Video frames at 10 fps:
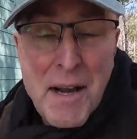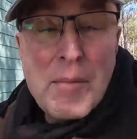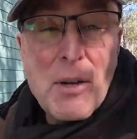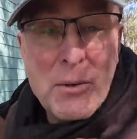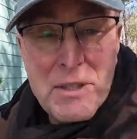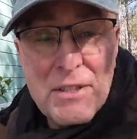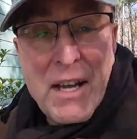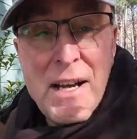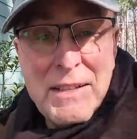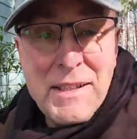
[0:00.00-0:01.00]
I'm going
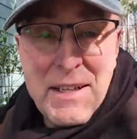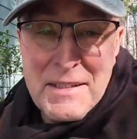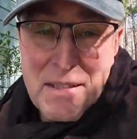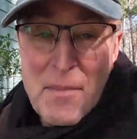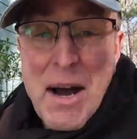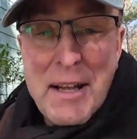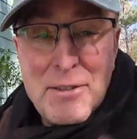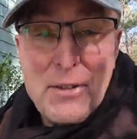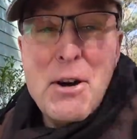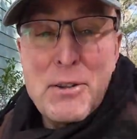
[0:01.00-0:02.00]
inside to get some
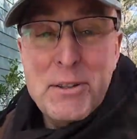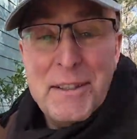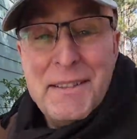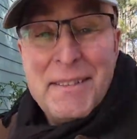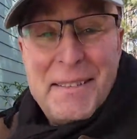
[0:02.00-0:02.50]
hot chocolate.